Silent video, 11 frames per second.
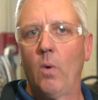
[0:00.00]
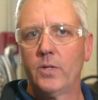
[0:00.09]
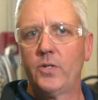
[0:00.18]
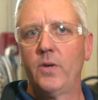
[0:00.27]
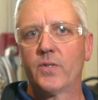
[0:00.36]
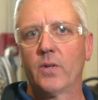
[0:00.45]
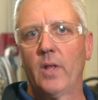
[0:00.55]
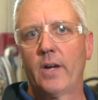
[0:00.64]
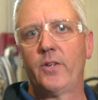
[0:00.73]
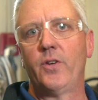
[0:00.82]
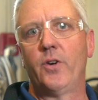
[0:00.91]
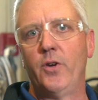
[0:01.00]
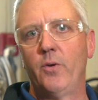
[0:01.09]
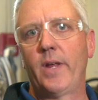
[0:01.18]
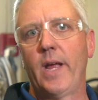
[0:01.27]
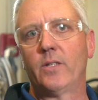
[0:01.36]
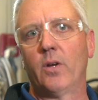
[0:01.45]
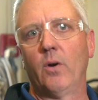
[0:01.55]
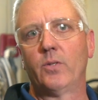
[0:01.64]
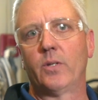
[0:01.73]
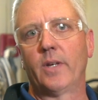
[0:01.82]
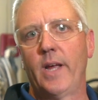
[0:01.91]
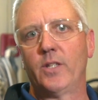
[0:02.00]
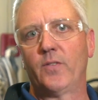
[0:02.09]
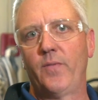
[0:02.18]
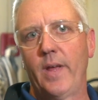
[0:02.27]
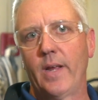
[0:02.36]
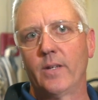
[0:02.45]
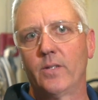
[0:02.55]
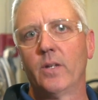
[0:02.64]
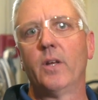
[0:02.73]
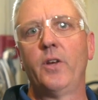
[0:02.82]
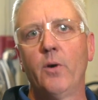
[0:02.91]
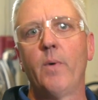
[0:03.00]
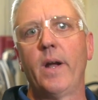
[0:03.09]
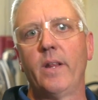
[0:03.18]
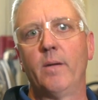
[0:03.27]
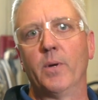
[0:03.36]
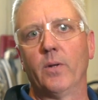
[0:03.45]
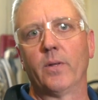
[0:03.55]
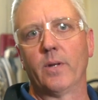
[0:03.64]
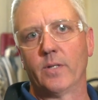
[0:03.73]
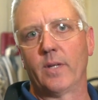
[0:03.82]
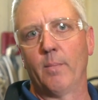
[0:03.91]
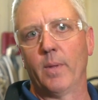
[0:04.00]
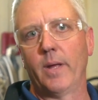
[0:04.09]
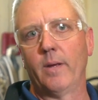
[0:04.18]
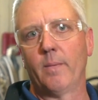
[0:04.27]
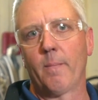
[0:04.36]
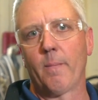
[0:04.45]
Once you've selected your new Gates hose and Gates fittings, you're ready to build an assembly.